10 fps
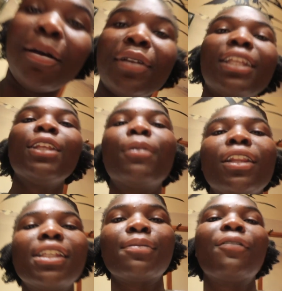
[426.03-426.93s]
I'm gonna need
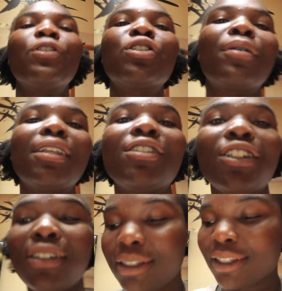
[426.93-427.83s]
one of these my future
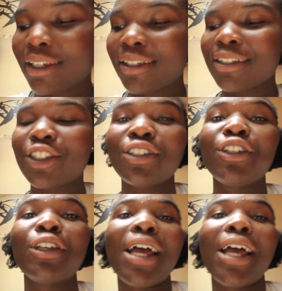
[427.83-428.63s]
medicines because